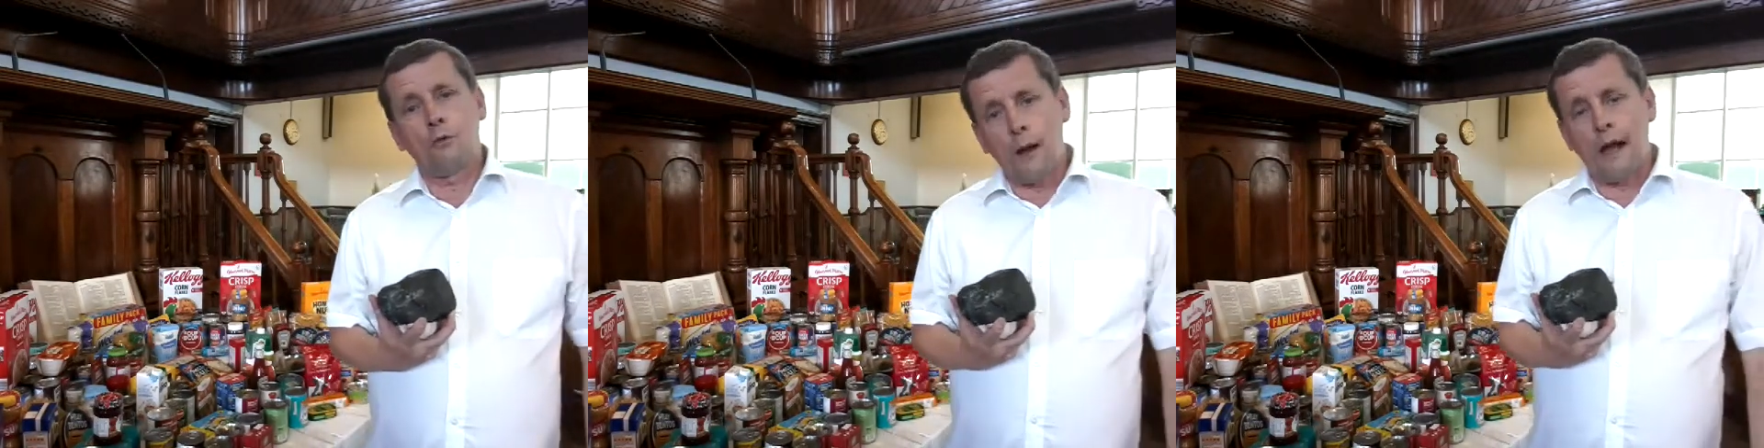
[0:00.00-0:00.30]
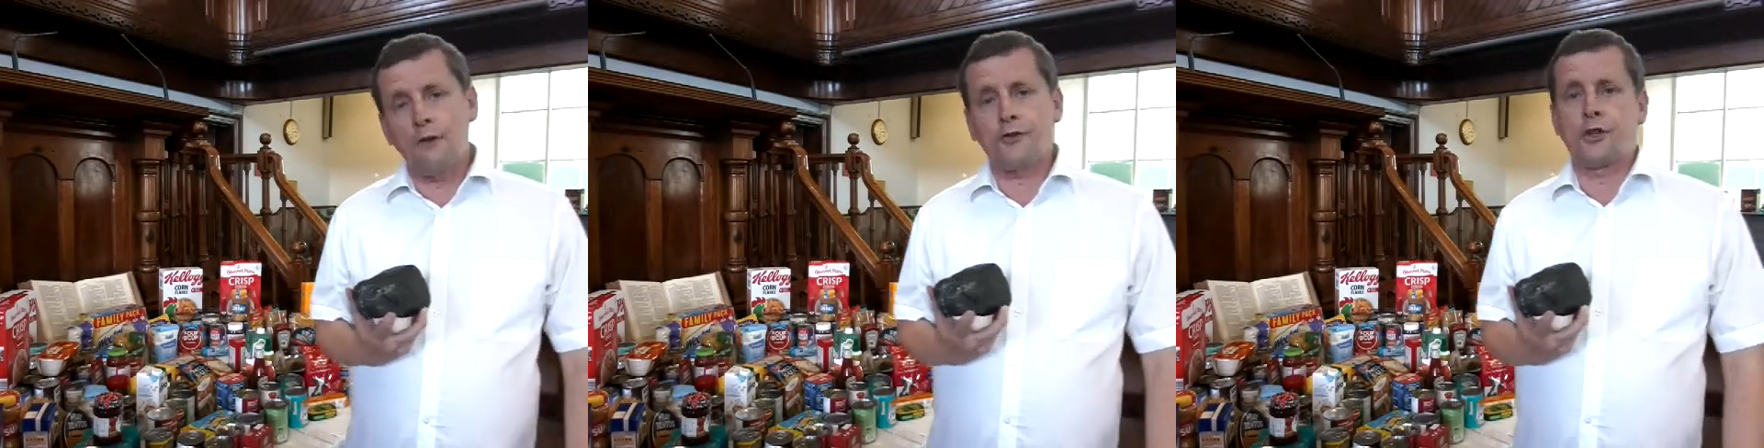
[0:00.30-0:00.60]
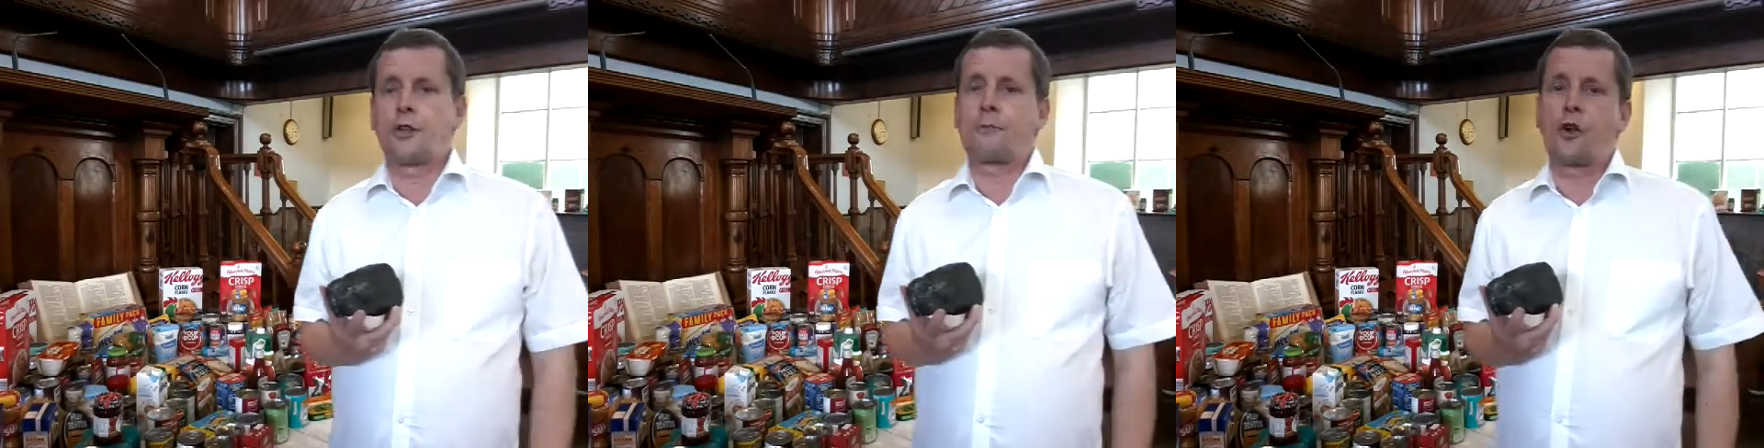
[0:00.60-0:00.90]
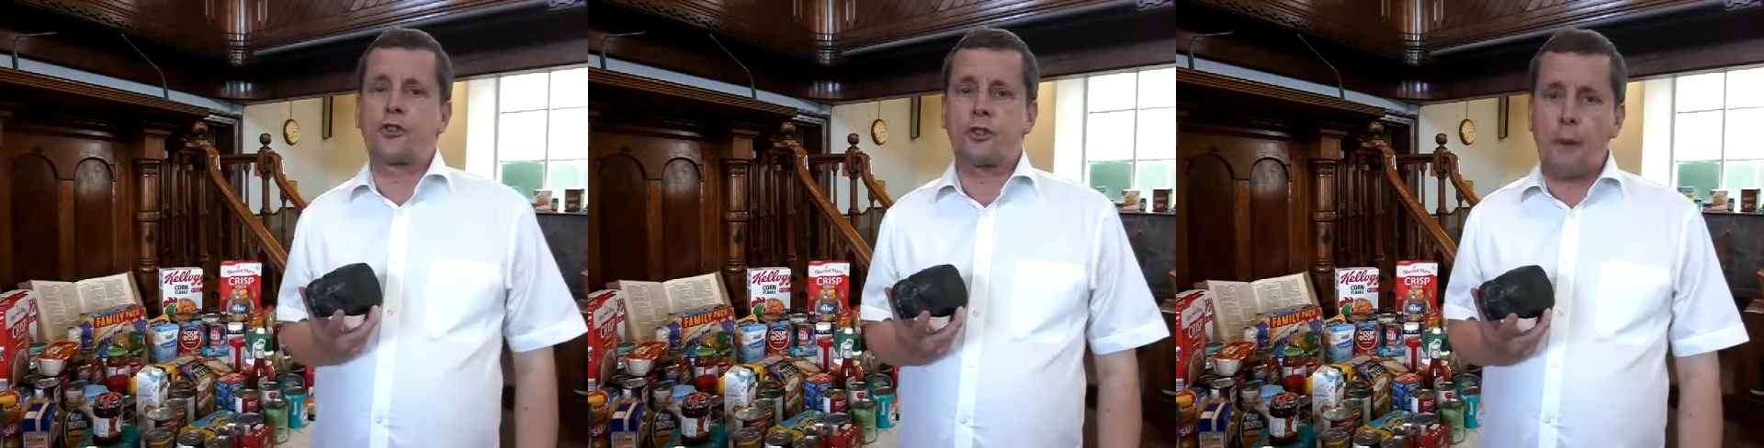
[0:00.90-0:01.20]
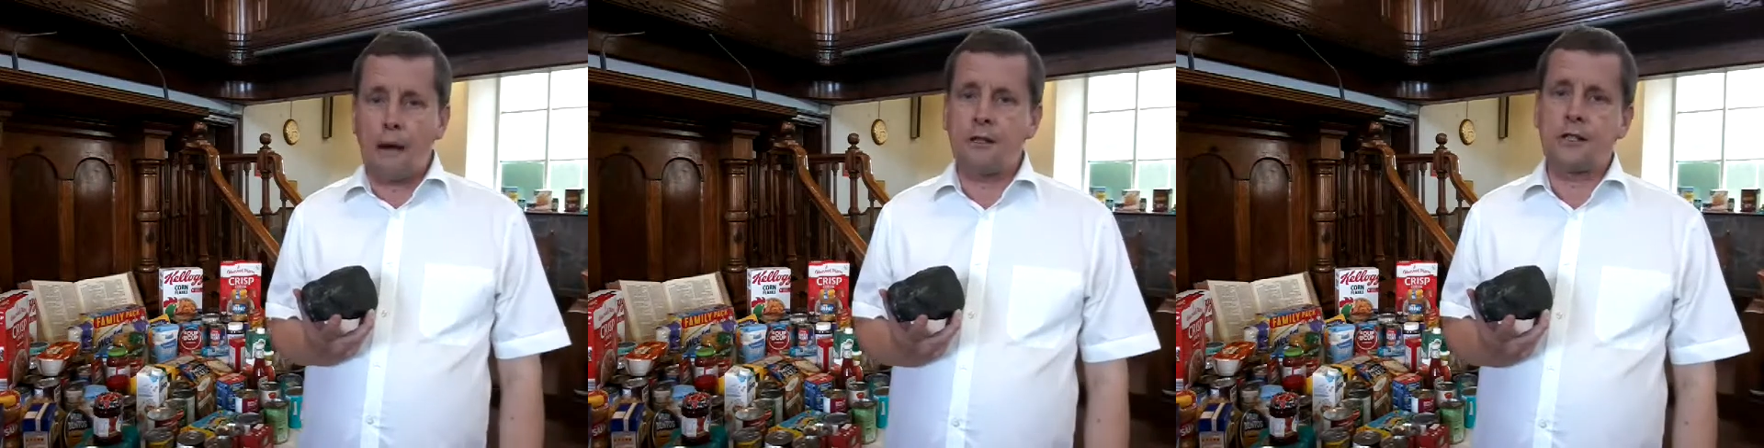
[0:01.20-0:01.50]
wealth and the
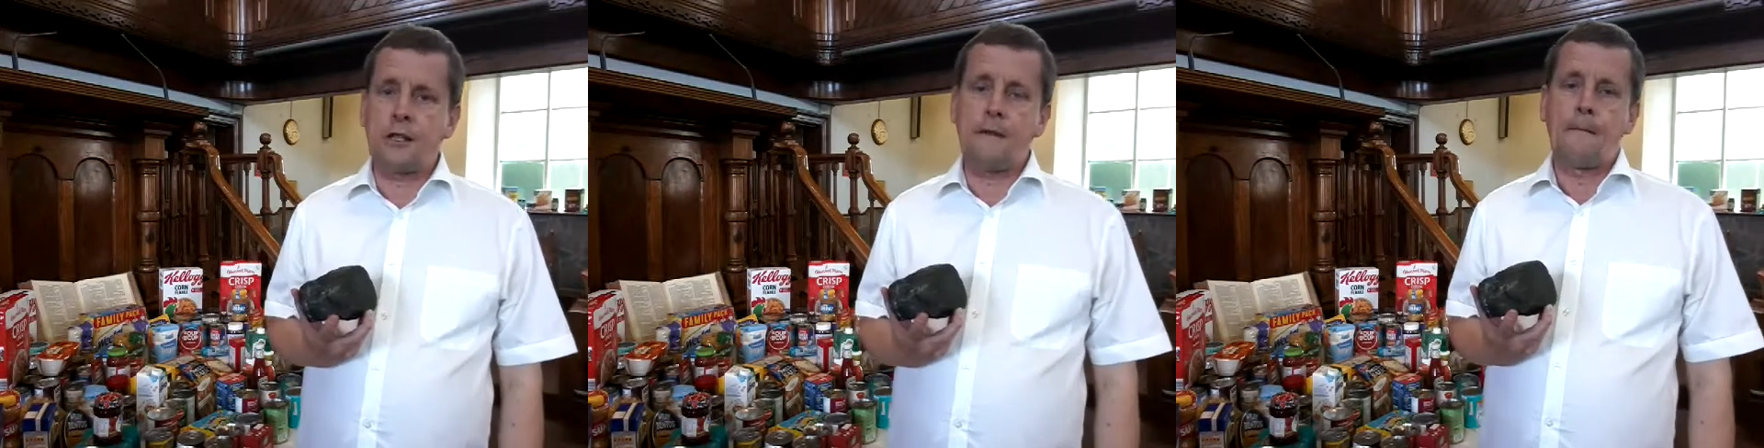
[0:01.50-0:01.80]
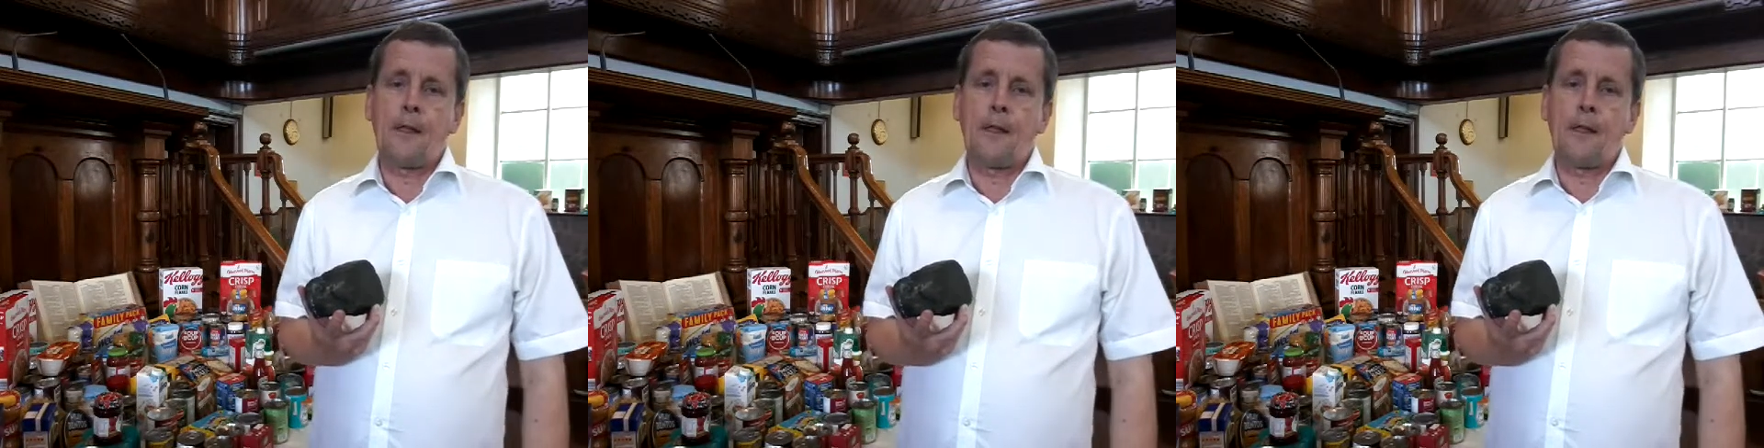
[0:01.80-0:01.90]
prosperity